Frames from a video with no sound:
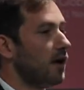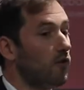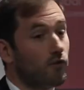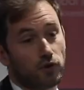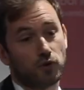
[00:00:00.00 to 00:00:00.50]

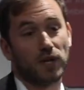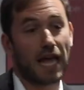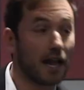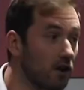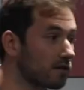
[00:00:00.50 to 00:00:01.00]
Of course, we
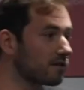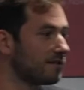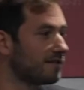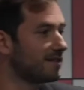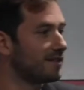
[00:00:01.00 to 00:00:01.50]
cannot
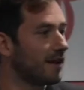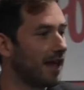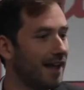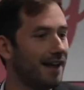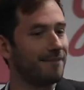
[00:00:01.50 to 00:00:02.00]

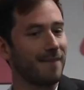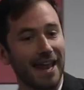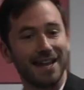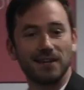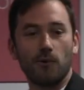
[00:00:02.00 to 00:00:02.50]

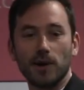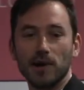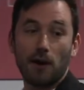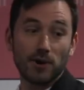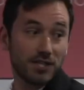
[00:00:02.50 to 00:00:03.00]
manage
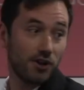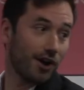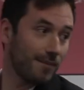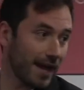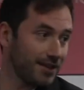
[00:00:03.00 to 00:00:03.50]
our
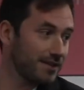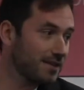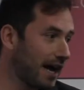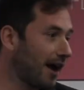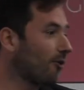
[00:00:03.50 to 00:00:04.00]
soccer
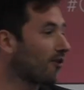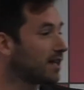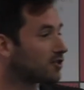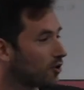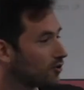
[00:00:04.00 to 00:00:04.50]
matches, are
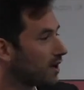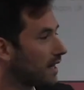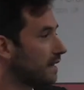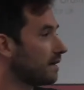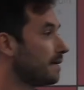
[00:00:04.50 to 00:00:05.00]
already sold to La
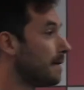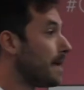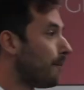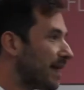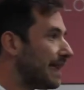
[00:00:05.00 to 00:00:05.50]
Liga.
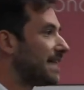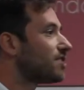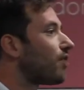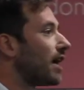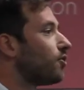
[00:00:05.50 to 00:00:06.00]
But let's
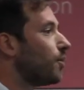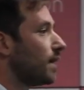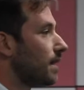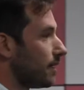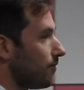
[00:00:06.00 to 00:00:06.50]
try to
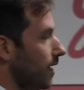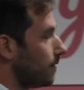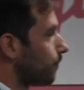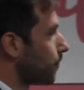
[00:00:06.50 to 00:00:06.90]
build that, right?